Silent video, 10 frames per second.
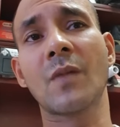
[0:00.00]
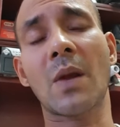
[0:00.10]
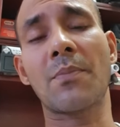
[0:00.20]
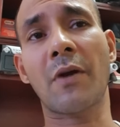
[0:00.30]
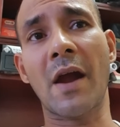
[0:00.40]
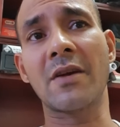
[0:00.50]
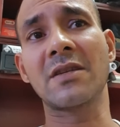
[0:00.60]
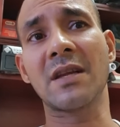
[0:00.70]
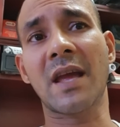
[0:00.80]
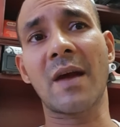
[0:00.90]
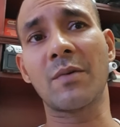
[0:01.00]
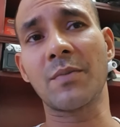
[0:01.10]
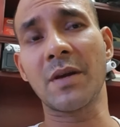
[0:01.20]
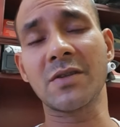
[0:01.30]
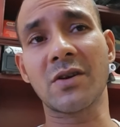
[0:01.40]
prior to the camera
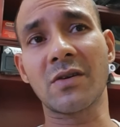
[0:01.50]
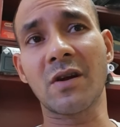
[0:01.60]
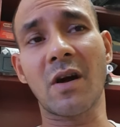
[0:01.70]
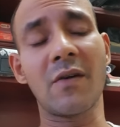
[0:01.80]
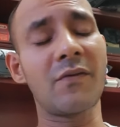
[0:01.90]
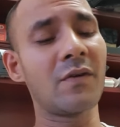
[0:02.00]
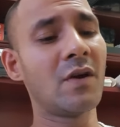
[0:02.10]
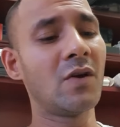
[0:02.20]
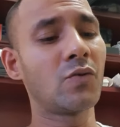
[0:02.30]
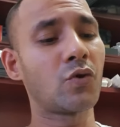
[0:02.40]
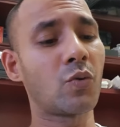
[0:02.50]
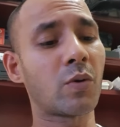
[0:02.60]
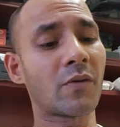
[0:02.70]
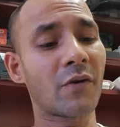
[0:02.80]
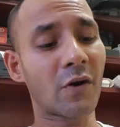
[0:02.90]
being turned off, you would
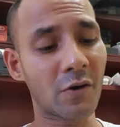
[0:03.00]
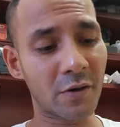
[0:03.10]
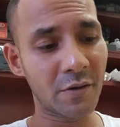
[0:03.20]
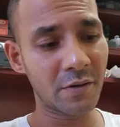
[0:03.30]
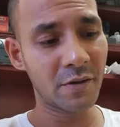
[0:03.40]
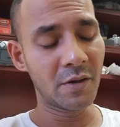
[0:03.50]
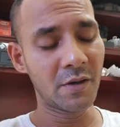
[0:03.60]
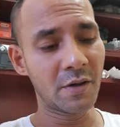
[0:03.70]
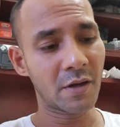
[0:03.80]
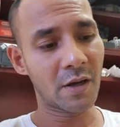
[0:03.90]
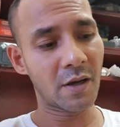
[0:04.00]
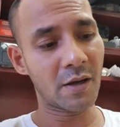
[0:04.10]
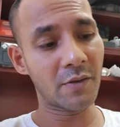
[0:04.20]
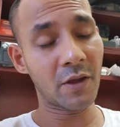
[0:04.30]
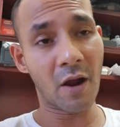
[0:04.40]
have heard
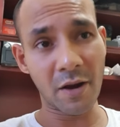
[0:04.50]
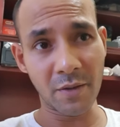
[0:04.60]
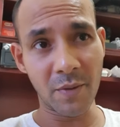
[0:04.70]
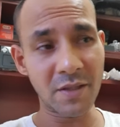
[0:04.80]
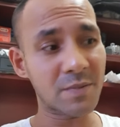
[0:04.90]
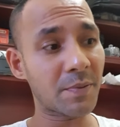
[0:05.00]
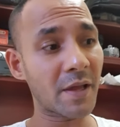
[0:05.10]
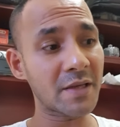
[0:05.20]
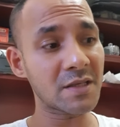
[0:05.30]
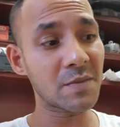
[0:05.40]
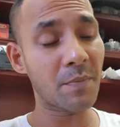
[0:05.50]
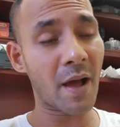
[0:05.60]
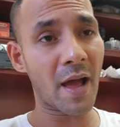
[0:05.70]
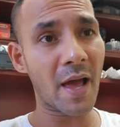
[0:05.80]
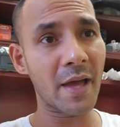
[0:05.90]
the arguments placed
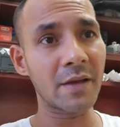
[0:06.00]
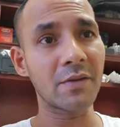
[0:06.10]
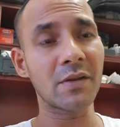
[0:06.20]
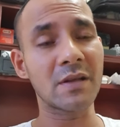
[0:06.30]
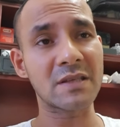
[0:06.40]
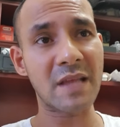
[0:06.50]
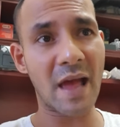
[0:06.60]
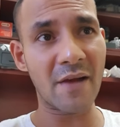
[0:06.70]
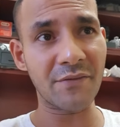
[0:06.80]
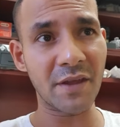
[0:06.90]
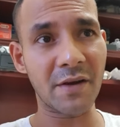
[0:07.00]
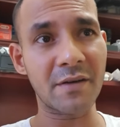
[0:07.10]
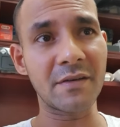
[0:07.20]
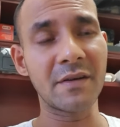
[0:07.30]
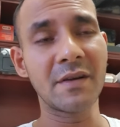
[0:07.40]
by the staff there.